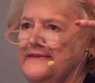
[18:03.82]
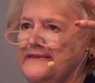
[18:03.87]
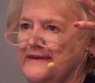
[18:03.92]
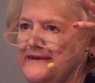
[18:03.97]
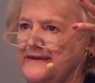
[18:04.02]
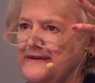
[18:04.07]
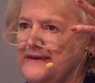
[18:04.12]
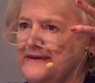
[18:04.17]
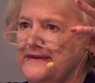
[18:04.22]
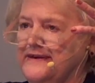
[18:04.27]

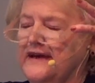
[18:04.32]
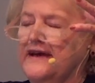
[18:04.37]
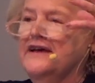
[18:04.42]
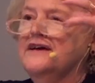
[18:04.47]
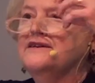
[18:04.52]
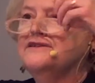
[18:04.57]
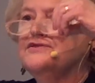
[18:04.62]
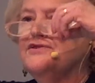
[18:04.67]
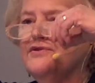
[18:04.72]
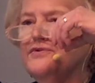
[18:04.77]
thinking.
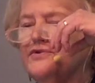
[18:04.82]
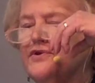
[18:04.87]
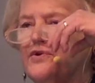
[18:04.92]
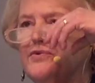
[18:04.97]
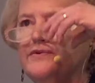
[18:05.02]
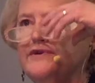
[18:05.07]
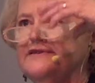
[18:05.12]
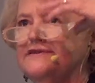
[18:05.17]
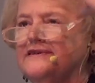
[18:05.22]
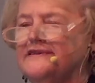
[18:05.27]
Don't
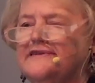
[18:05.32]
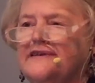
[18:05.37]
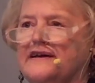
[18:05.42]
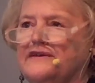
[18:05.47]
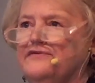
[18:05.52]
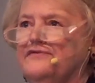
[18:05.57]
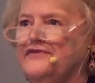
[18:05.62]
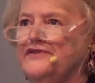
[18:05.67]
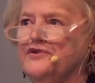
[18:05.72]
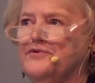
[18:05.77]
go into
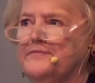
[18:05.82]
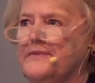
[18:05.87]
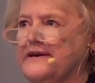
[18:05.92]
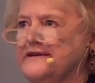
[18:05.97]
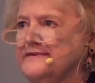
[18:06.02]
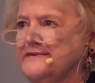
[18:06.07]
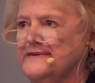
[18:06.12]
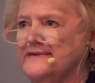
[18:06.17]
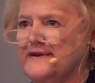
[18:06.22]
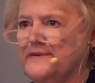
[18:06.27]
that
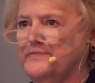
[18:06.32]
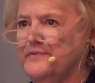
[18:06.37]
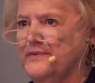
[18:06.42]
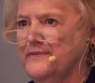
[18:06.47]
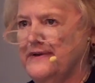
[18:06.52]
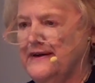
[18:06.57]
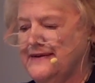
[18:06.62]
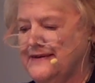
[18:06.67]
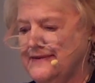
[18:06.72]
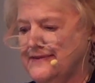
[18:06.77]
fear-based
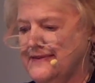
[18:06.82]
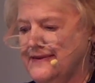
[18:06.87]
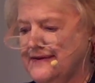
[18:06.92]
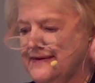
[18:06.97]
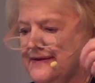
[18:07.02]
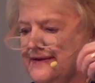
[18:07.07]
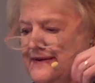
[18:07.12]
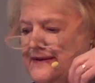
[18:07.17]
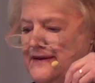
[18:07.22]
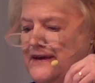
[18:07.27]
separated
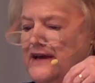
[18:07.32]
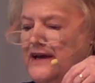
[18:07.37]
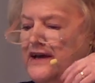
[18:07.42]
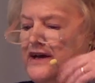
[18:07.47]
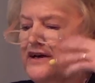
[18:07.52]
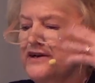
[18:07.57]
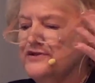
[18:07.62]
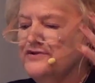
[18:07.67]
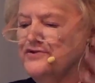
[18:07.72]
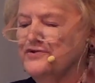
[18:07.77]
thinking.
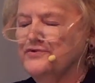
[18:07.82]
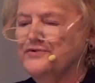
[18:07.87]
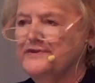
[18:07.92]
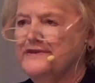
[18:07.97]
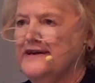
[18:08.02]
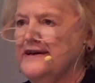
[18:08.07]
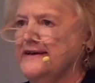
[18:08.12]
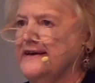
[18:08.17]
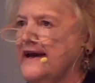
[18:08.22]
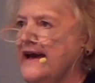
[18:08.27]
Don't
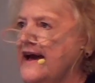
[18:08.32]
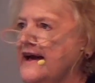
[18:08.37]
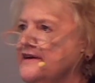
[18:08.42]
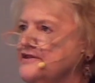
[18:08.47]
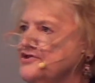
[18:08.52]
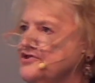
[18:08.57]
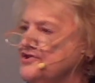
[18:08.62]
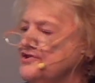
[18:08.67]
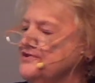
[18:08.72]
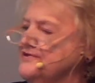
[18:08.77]
take
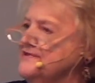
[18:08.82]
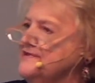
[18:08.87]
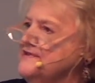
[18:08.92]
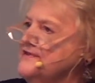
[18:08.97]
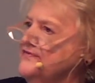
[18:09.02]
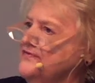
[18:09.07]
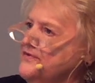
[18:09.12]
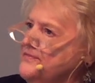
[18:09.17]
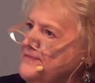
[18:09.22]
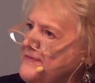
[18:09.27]
actions
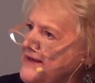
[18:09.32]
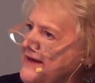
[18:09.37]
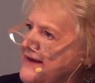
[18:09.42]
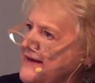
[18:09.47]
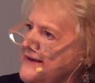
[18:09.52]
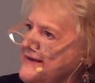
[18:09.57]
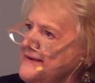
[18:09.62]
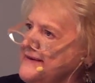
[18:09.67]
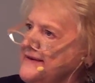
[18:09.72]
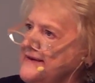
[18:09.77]
from
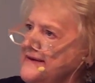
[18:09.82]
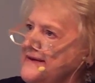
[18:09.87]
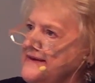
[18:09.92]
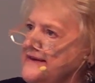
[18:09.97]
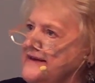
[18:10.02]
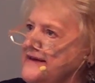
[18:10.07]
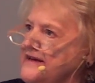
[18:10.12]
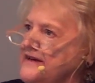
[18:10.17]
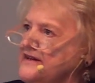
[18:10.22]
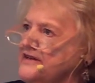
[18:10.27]
that.
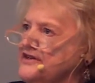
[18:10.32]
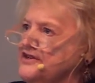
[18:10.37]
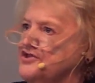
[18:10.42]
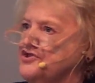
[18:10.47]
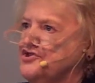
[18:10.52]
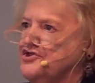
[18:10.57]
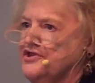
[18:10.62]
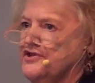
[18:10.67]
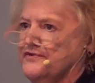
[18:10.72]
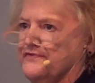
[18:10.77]

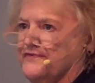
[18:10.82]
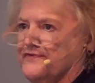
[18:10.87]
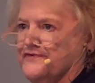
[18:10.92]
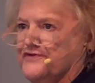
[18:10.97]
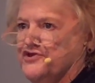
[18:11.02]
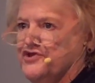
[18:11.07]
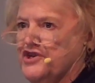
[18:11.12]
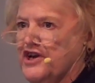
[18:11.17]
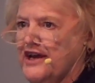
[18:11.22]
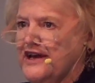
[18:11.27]
Shift,
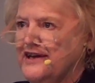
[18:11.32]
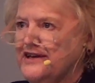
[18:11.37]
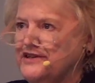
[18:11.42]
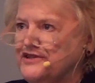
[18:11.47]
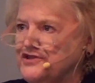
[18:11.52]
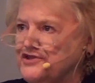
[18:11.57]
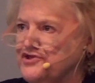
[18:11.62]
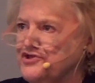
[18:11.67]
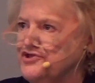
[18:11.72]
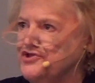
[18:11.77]

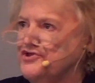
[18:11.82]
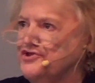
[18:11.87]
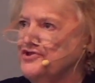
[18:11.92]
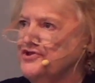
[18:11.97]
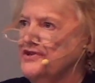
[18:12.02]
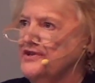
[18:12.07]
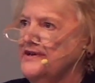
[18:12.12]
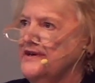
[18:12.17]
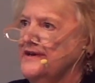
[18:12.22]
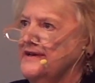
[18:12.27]

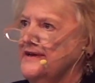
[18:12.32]
change